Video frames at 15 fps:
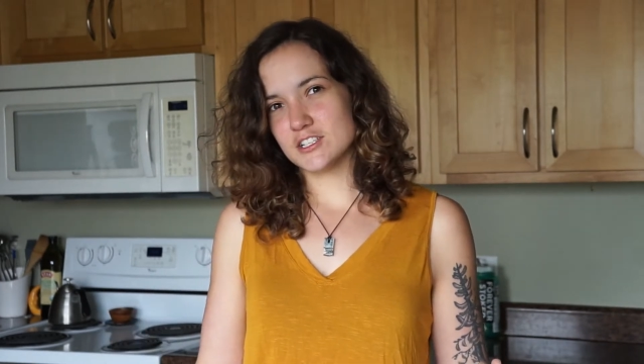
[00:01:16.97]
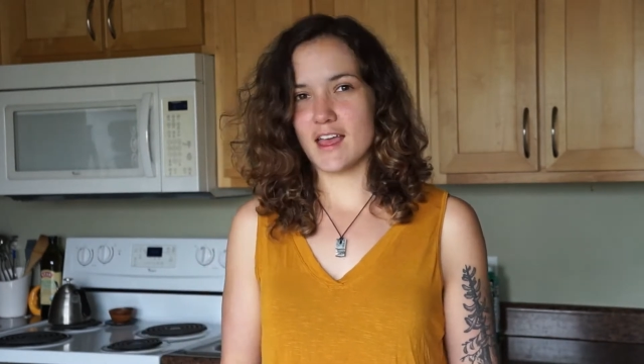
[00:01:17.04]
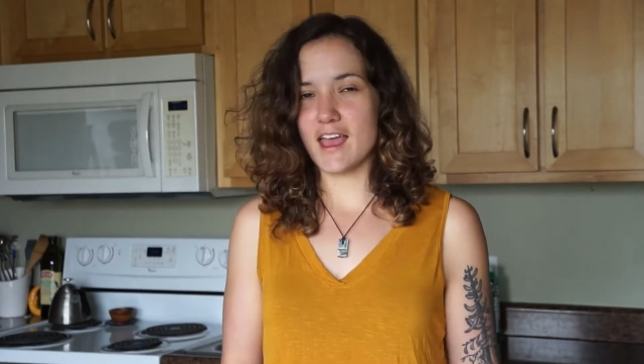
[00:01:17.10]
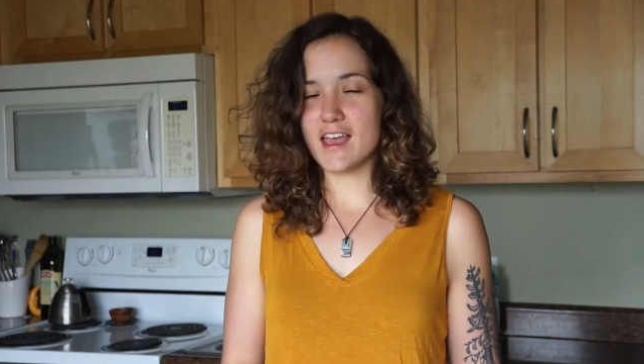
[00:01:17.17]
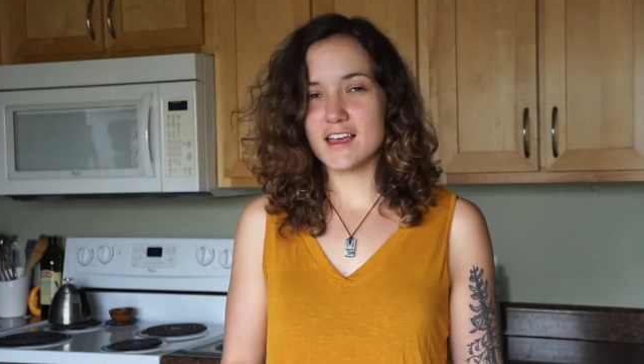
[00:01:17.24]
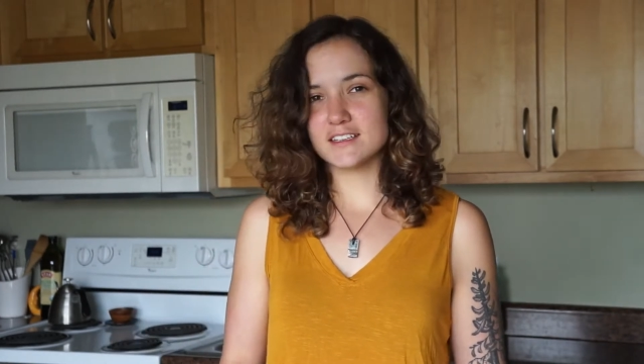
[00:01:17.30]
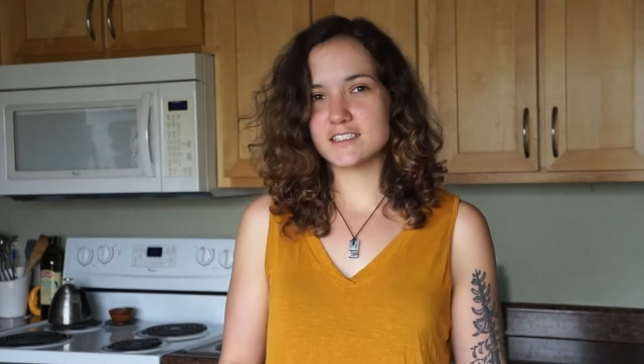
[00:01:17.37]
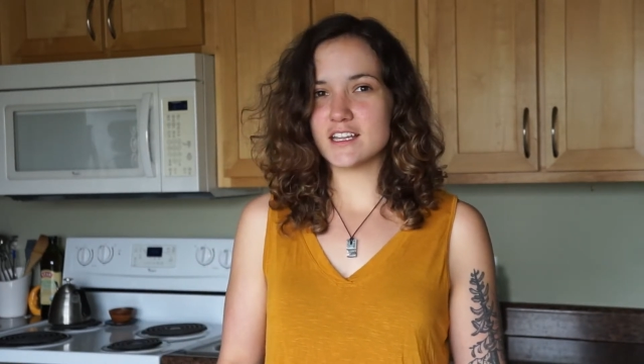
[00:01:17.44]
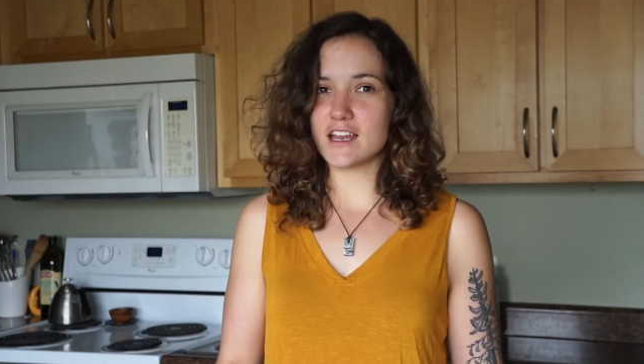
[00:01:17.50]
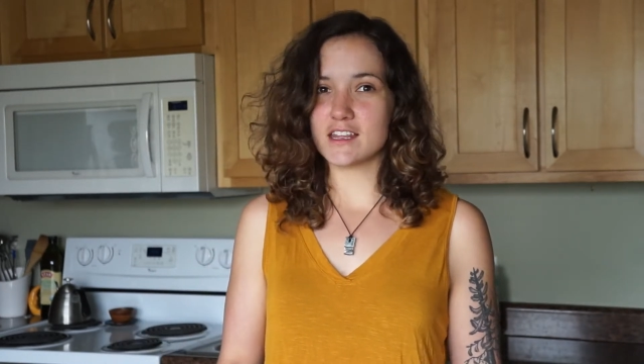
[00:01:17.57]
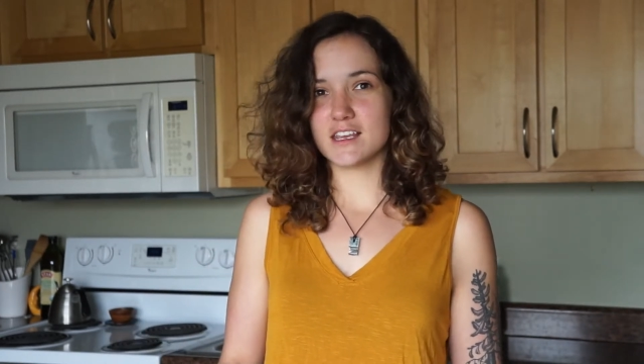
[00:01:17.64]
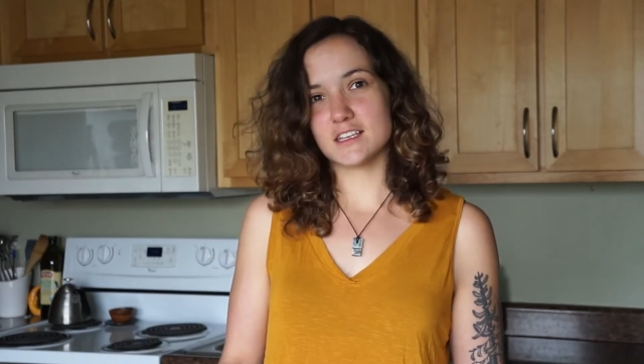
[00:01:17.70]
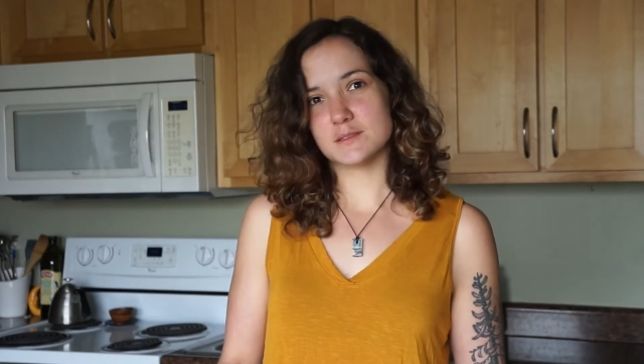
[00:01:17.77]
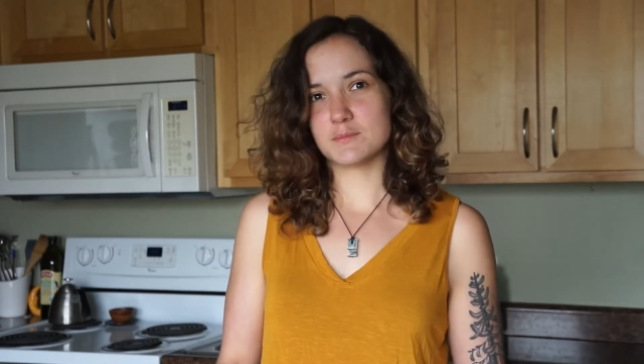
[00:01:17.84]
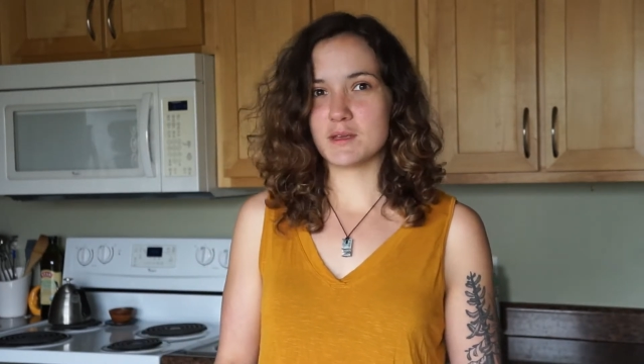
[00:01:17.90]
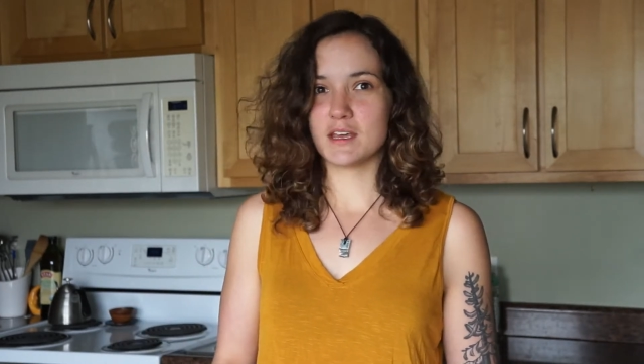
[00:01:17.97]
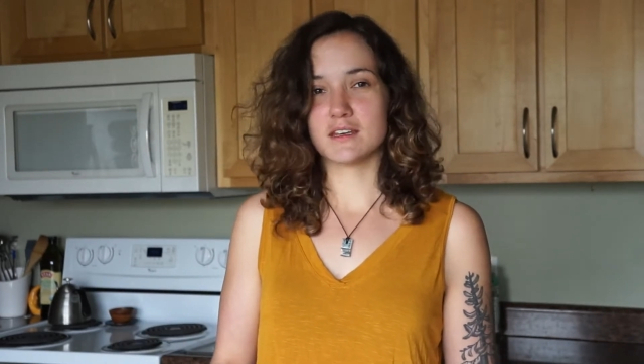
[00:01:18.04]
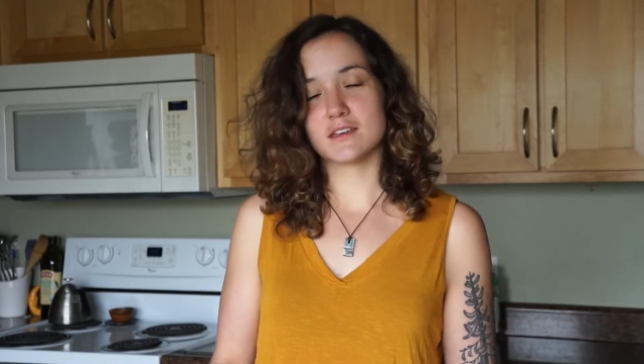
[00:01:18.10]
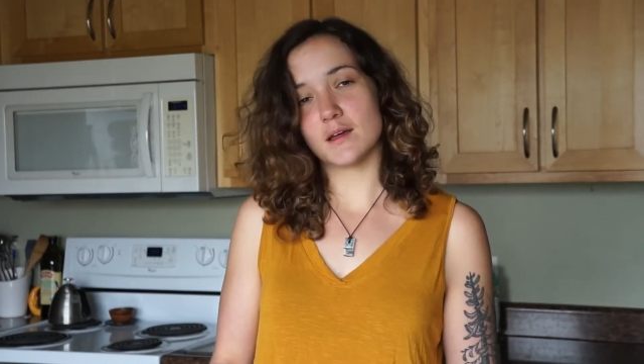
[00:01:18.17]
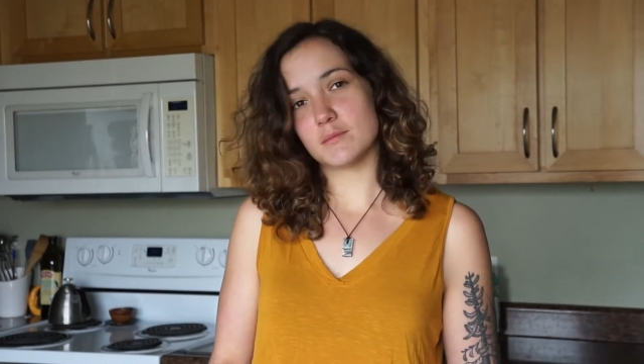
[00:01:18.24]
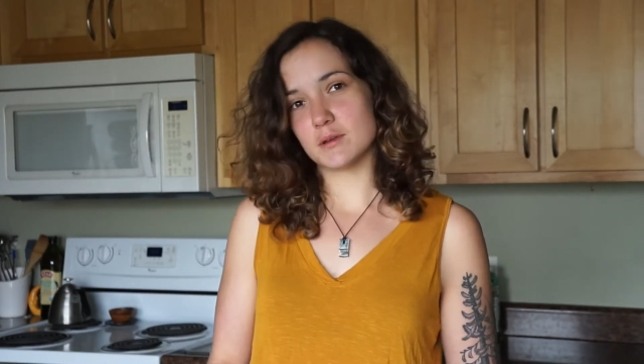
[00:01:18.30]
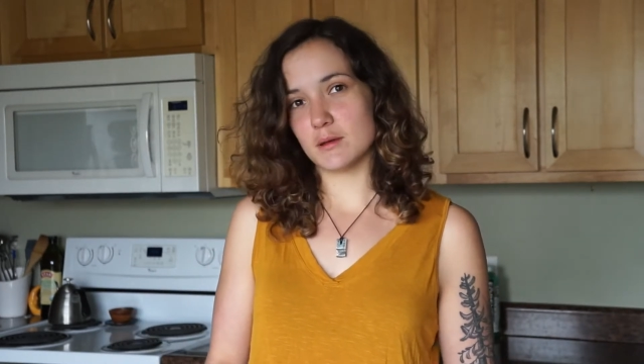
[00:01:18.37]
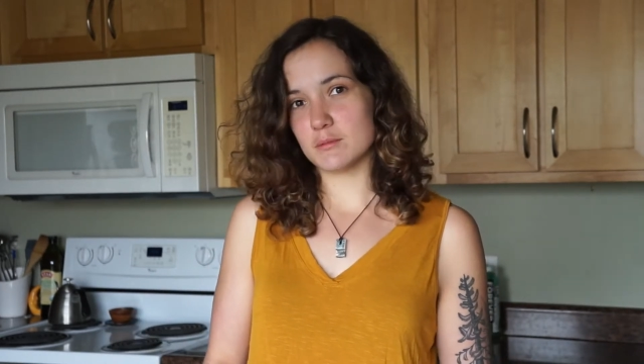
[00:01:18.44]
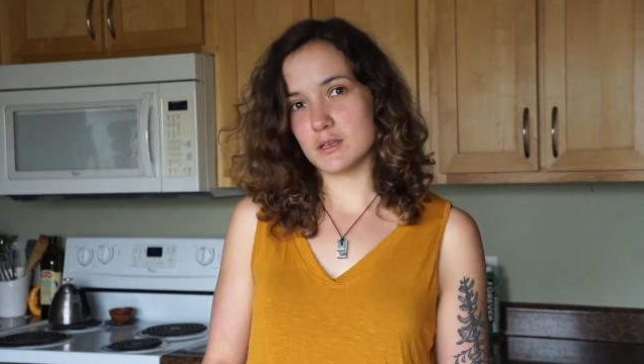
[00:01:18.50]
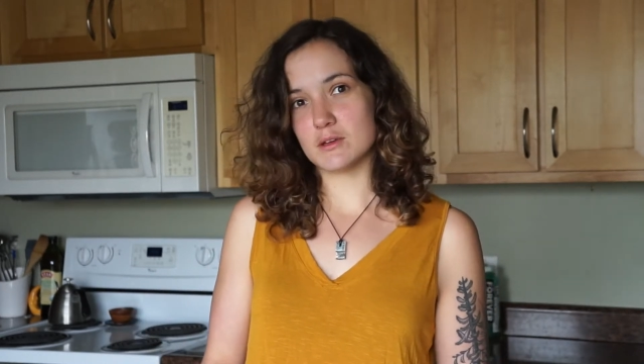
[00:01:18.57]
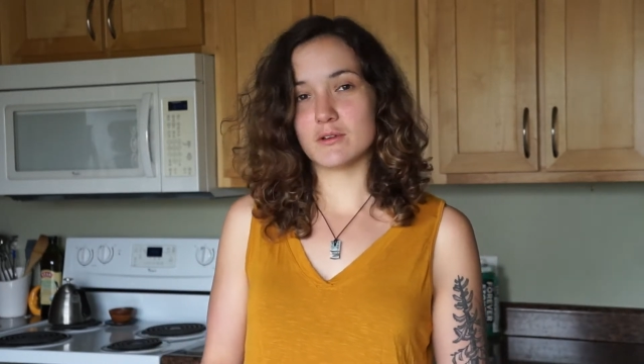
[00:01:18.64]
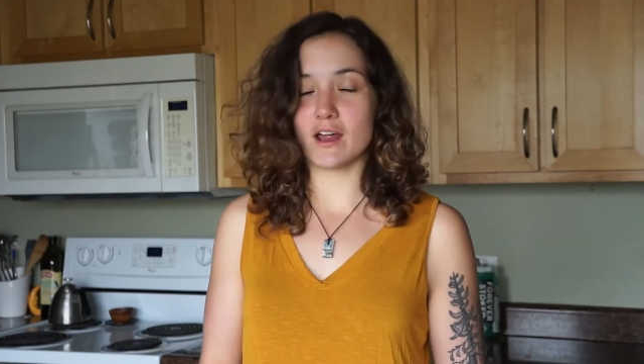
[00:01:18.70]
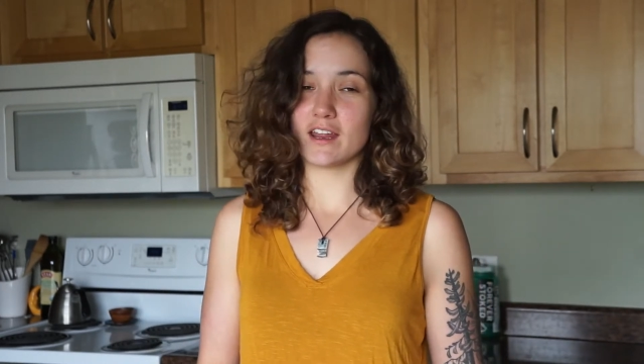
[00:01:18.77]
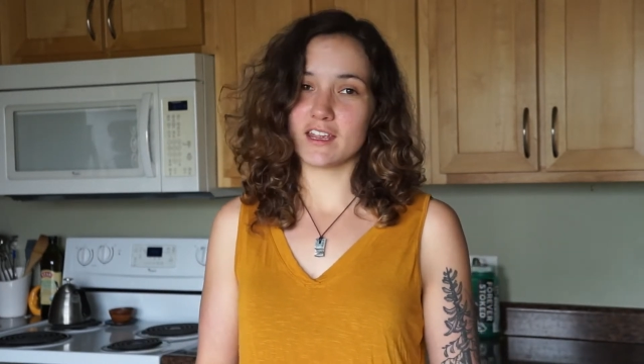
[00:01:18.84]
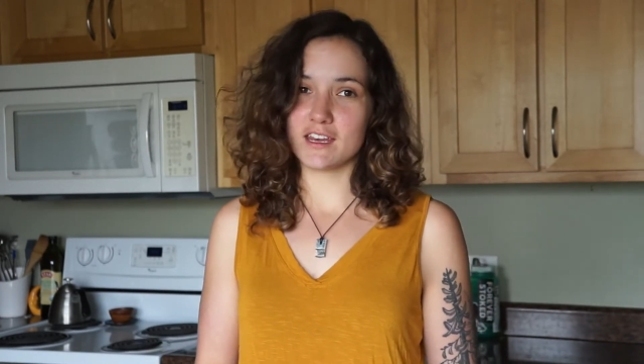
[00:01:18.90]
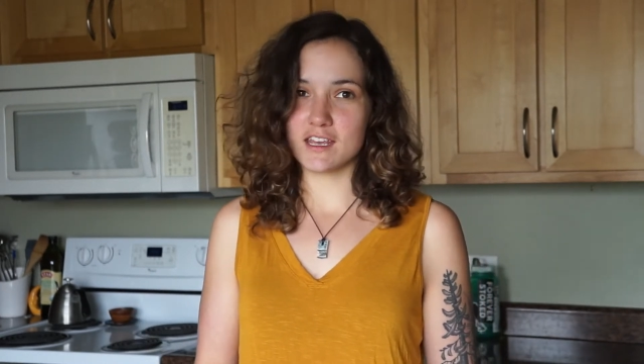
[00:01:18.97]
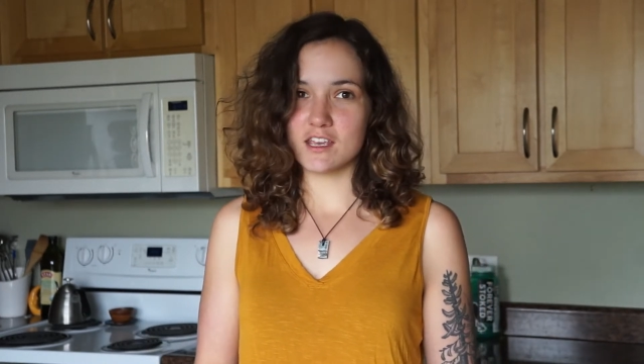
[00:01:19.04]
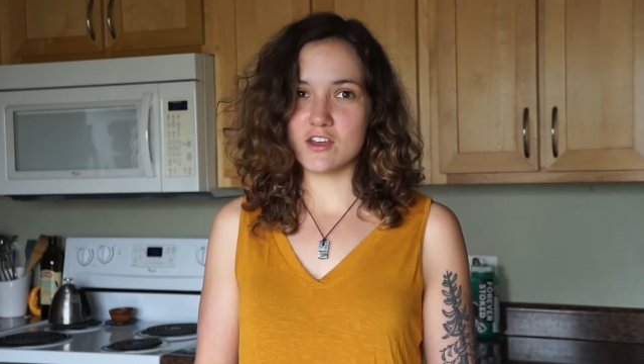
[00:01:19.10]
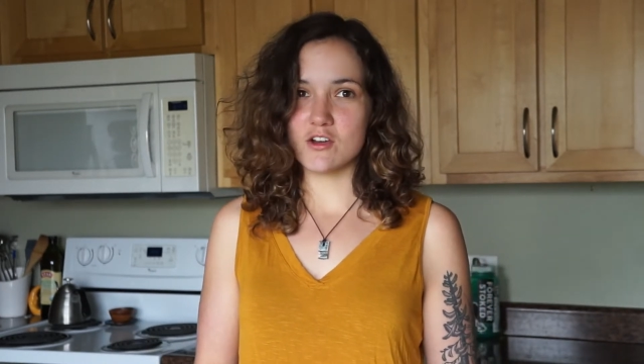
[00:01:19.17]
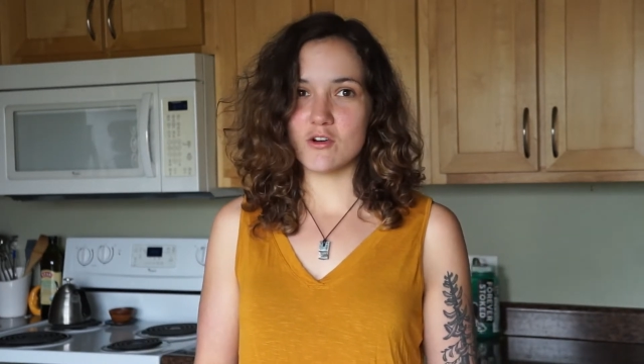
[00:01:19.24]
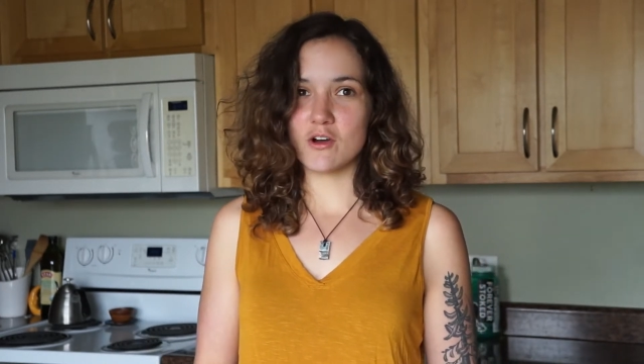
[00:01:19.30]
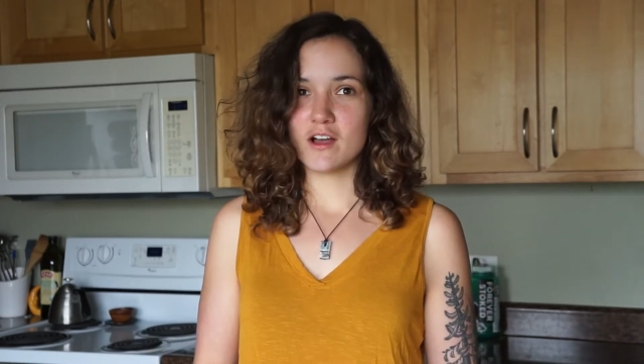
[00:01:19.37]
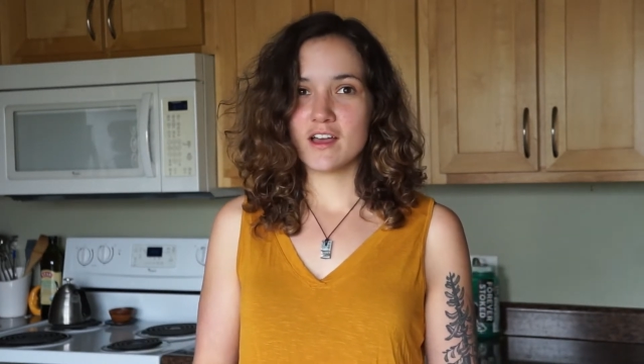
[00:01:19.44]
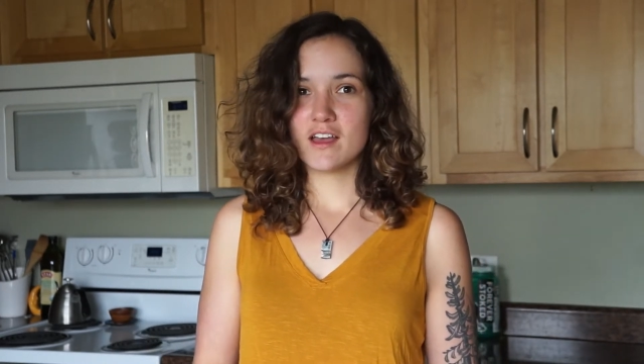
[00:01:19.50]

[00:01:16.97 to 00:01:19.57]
as.esp@ww.edu.